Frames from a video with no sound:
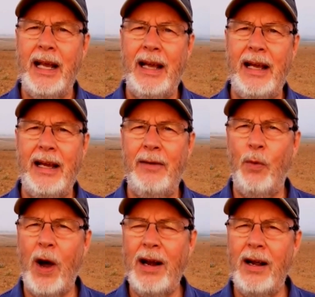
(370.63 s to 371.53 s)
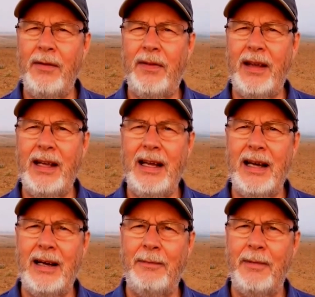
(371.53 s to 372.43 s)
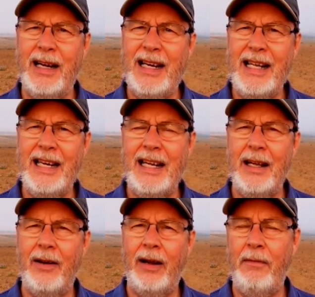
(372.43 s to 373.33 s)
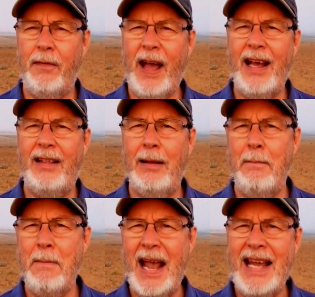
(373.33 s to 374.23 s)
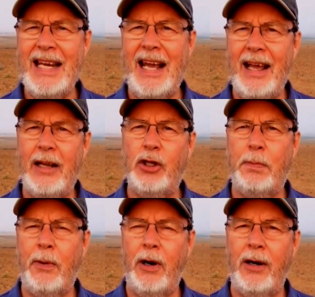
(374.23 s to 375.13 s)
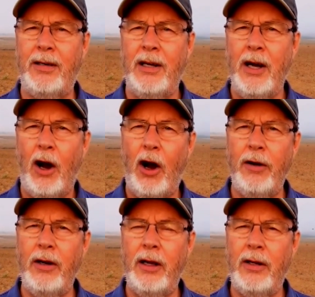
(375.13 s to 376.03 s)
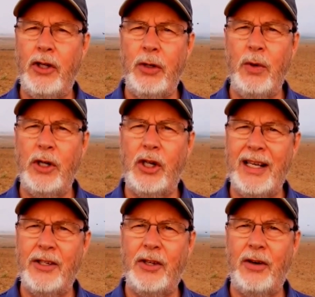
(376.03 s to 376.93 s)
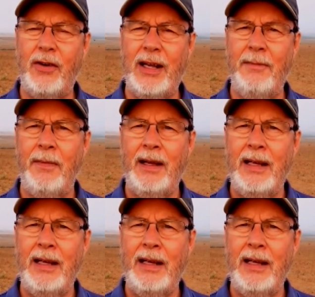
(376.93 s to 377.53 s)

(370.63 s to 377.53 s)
Uh, one of the um, leading, in fact, the main expert on Jewish history.